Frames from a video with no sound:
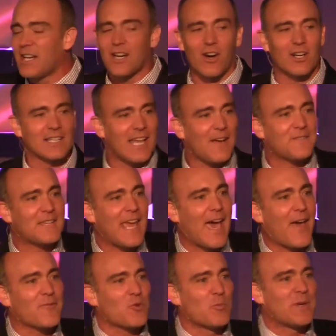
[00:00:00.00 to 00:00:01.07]
and our left
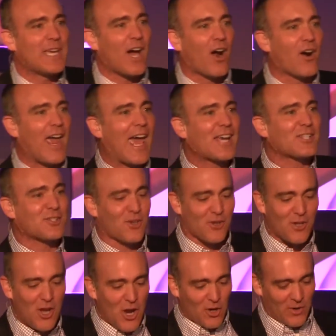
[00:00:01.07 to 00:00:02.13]
hand will be our
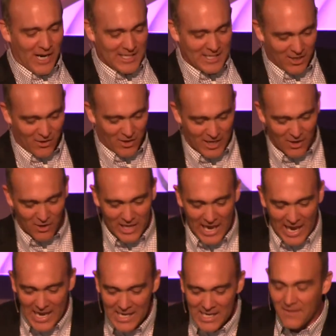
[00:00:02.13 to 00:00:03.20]
external criterion,
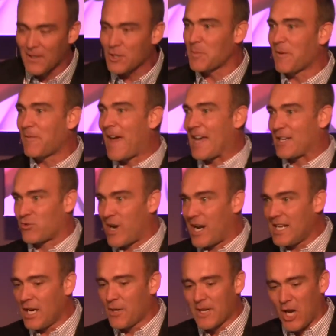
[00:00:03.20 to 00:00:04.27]
okay? This will be fast.
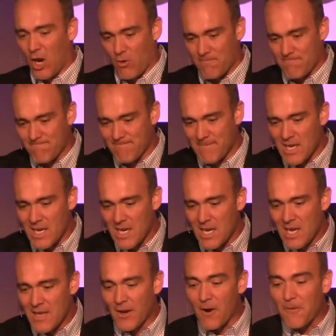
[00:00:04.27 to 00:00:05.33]
Ready? Here we go.
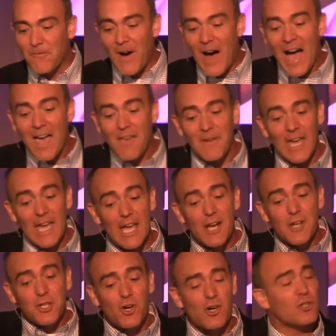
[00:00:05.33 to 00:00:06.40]
There are five
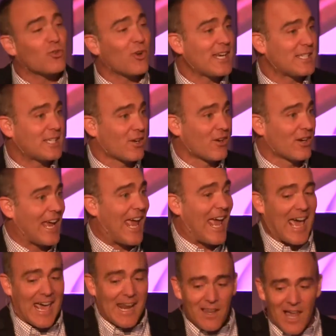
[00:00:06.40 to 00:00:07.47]
internal criteria
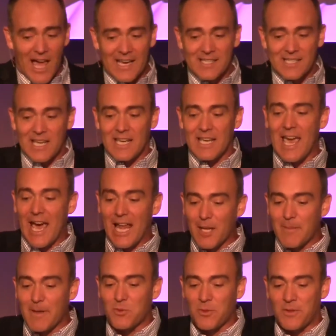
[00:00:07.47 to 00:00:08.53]
analyzing
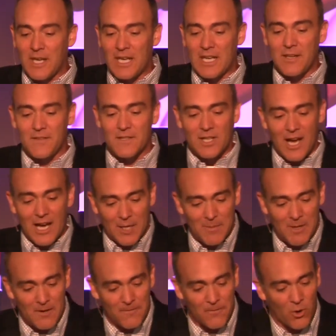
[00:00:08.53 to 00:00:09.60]
elements within the
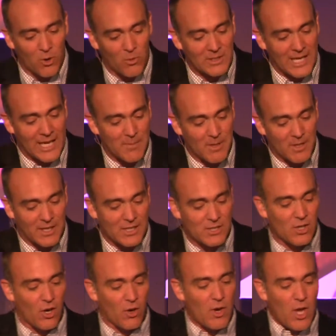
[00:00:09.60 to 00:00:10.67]
document for reliability.
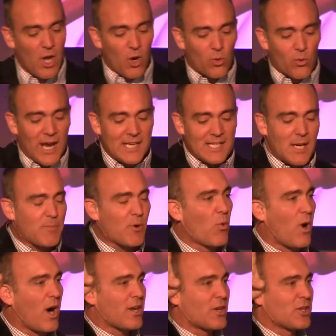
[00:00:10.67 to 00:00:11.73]
So raise number
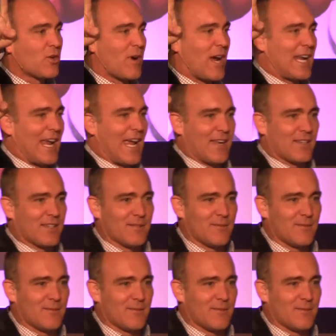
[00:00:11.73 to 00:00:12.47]
one on your right hand.